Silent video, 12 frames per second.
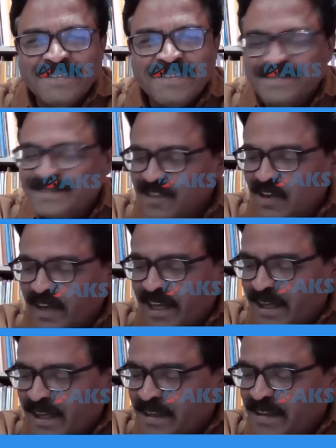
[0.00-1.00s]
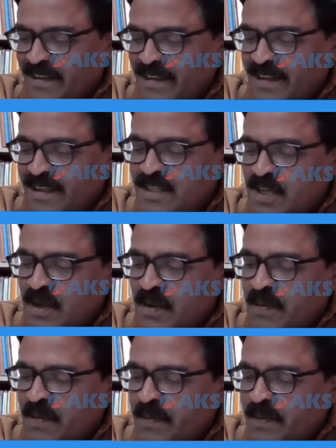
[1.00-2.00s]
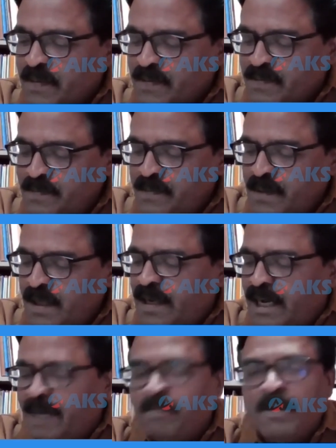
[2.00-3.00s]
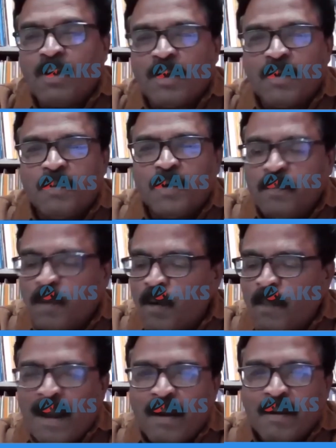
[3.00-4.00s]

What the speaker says: Okay. So let me talk about Bhopal.